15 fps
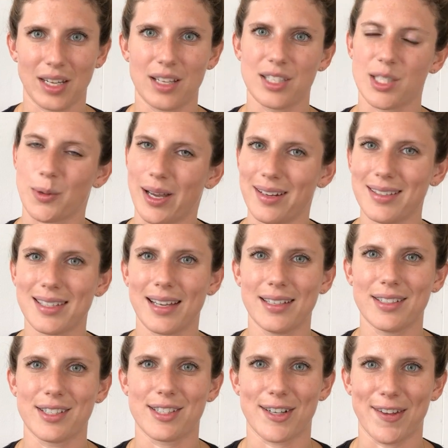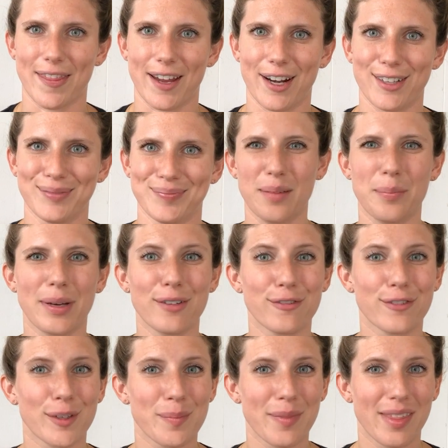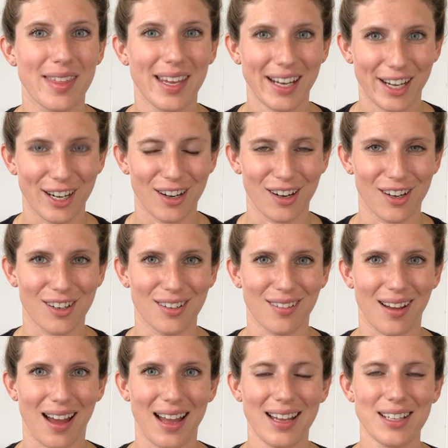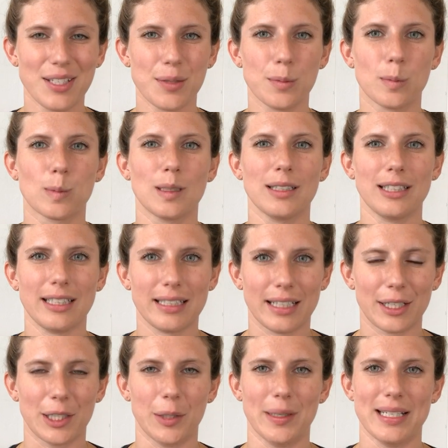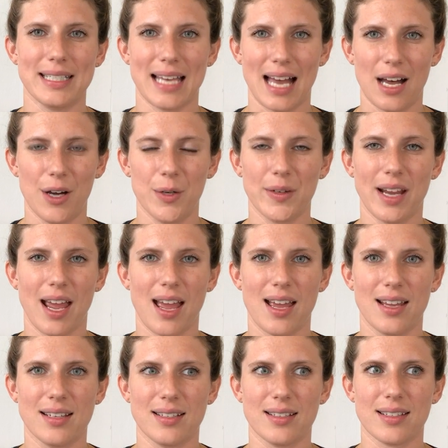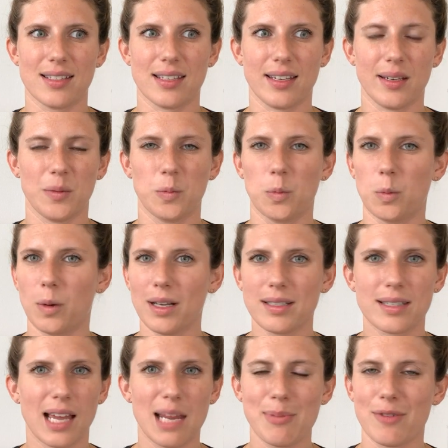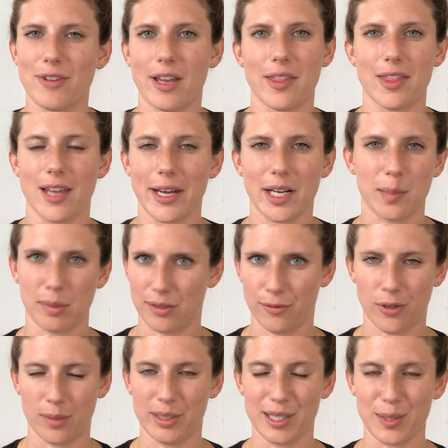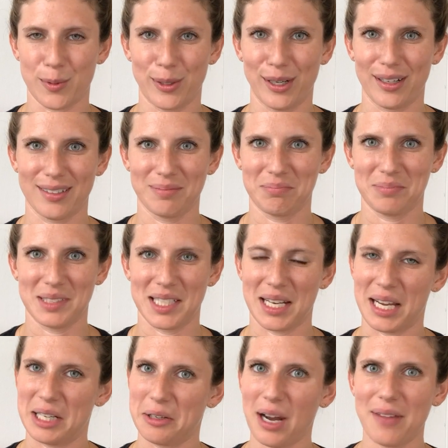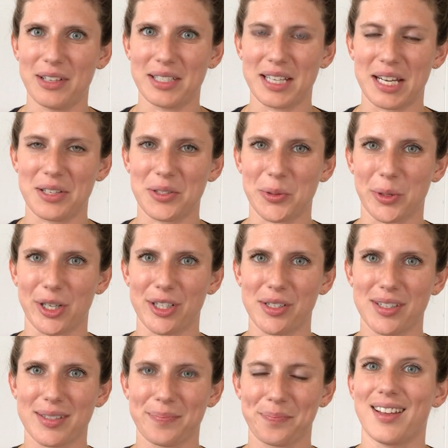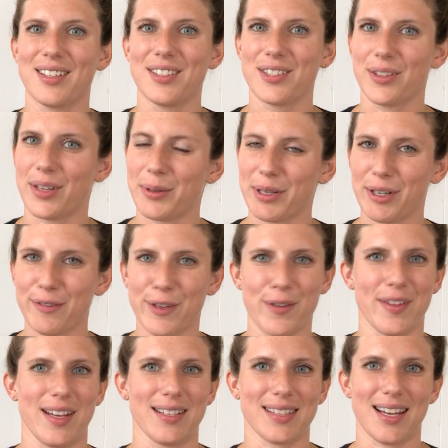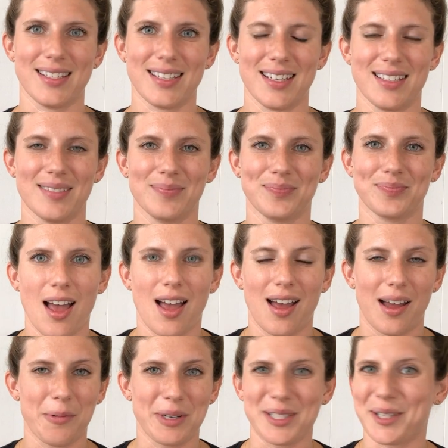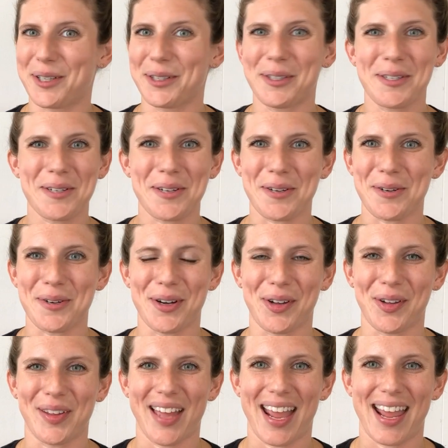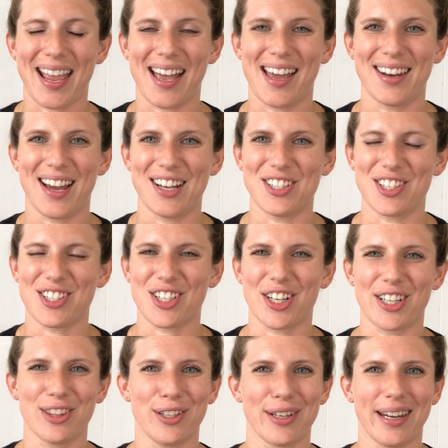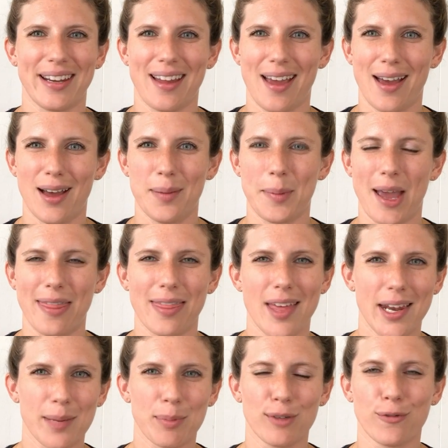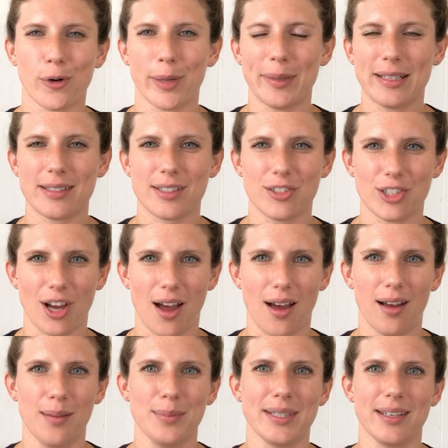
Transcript: So I decided to start there. But from there, I had to really narrow it down and see what type of athletic performance work did I gravitate towards. So there were a few things I did. I went to good old Google and I just started looking up athletic performance jobs